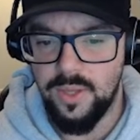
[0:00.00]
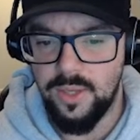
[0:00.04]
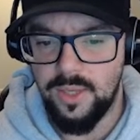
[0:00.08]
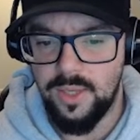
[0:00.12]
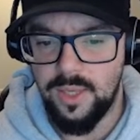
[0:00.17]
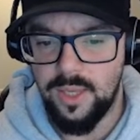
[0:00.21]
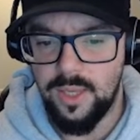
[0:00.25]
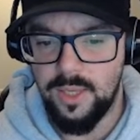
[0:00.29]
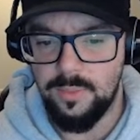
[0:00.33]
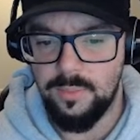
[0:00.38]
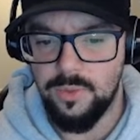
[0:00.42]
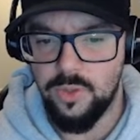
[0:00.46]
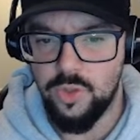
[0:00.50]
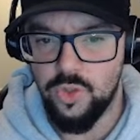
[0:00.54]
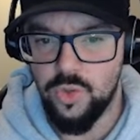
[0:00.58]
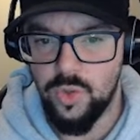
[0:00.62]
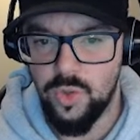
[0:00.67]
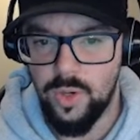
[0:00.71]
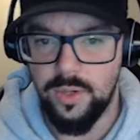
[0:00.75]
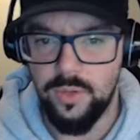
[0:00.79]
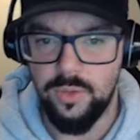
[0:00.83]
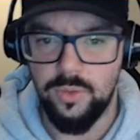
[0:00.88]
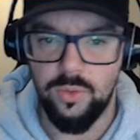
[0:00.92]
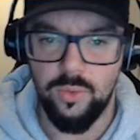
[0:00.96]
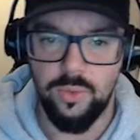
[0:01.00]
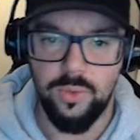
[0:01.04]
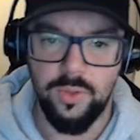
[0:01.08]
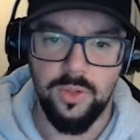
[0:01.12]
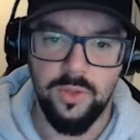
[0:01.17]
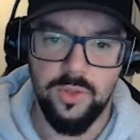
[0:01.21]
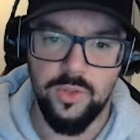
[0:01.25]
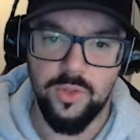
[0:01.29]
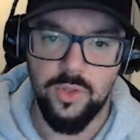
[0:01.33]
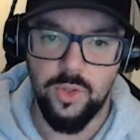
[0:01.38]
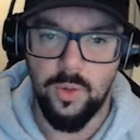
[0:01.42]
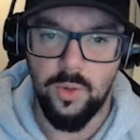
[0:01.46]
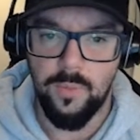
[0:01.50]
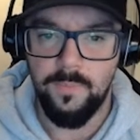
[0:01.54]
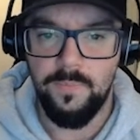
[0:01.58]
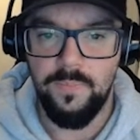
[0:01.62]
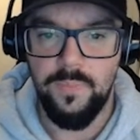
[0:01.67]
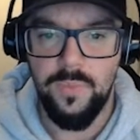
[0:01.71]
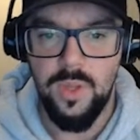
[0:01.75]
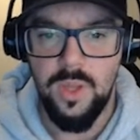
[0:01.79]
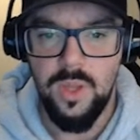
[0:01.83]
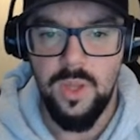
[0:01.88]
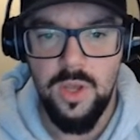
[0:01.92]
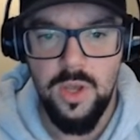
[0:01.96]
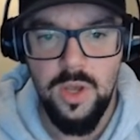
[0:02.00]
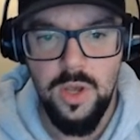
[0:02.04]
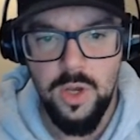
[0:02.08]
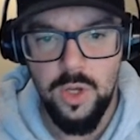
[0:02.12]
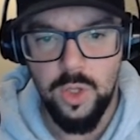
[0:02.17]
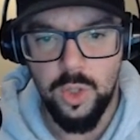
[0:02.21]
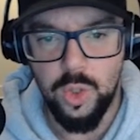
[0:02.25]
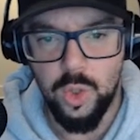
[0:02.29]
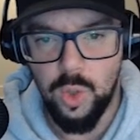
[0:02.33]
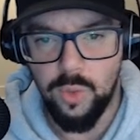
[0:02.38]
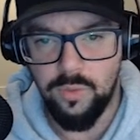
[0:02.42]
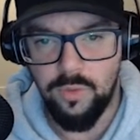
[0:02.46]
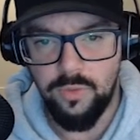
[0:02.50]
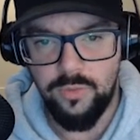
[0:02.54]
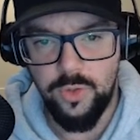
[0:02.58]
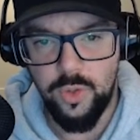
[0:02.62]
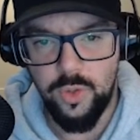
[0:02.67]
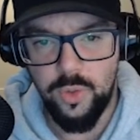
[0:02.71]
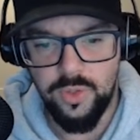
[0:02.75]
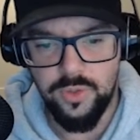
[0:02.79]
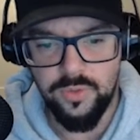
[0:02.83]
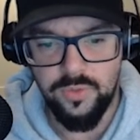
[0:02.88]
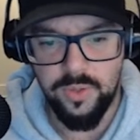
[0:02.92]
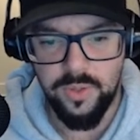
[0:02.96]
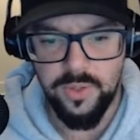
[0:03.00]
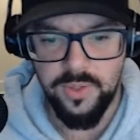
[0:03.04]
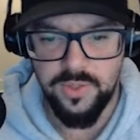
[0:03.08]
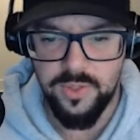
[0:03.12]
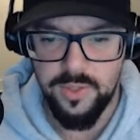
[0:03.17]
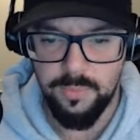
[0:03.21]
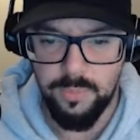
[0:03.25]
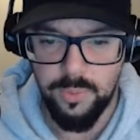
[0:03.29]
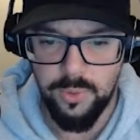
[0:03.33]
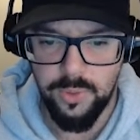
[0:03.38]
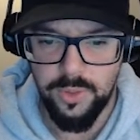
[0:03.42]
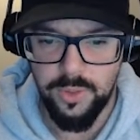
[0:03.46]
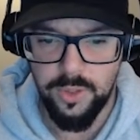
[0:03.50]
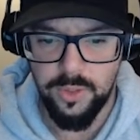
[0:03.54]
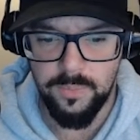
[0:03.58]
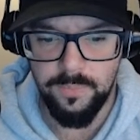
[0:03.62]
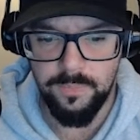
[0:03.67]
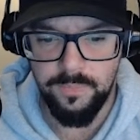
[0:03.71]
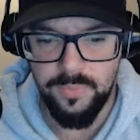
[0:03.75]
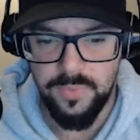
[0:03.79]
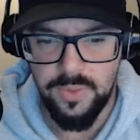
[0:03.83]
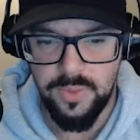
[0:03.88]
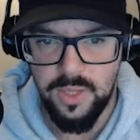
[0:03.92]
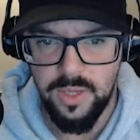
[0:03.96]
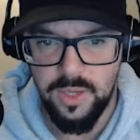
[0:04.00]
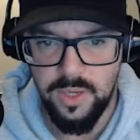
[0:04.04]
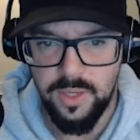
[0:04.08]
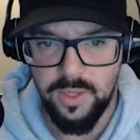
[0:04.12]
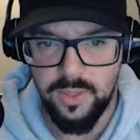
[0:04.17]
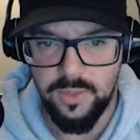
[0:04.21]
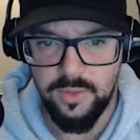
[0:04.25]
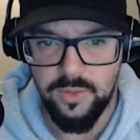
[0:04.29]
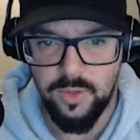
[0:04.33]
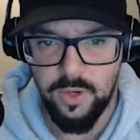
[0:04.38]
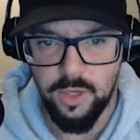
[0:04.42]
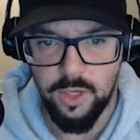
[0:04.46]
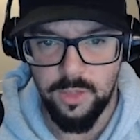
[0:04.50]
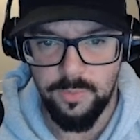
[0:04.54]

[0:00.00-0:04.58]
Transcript: game is trying to do here. So the overview is very simple here. They talk